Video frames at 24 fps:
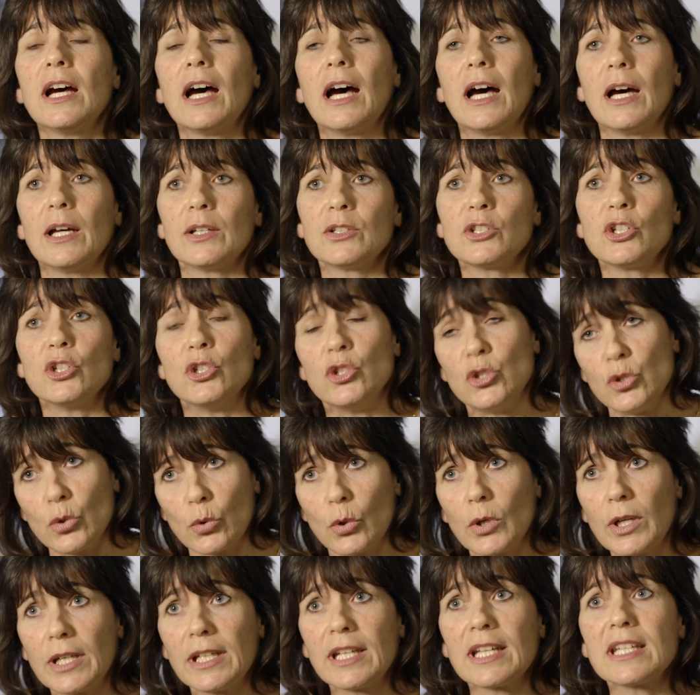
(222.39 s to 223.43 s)
to
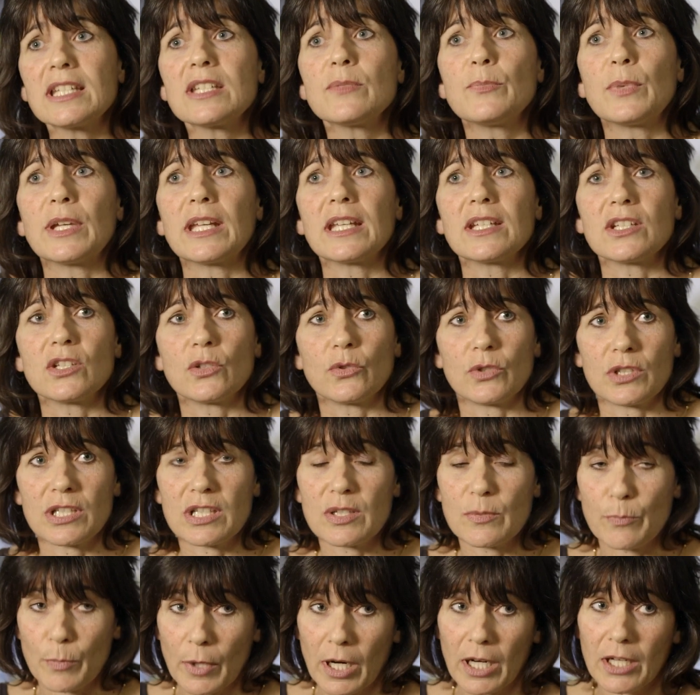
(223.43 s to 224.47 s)
join us because they're
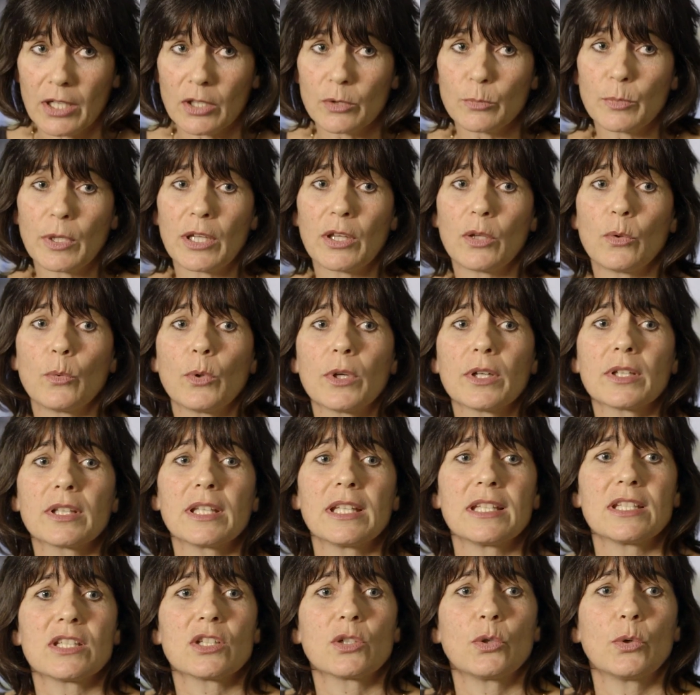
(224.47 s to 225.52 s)
inspired by the
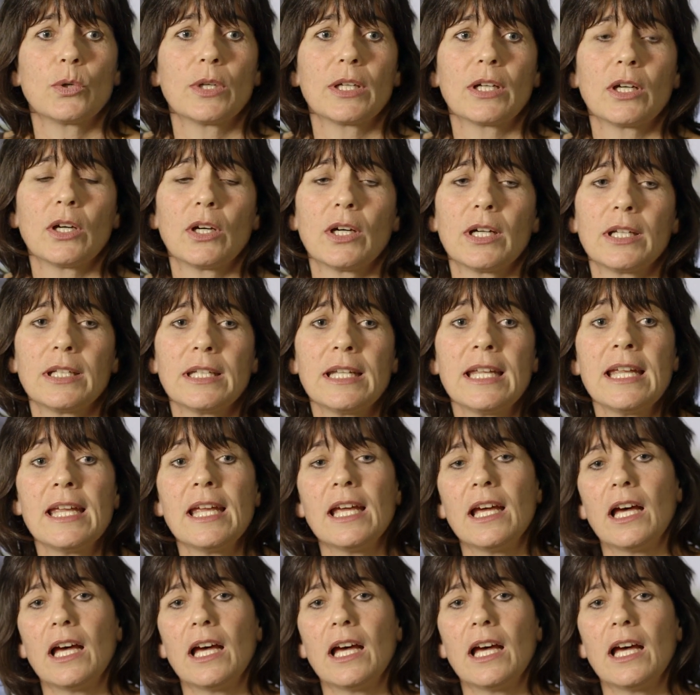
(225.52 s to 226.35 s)
work that's going on.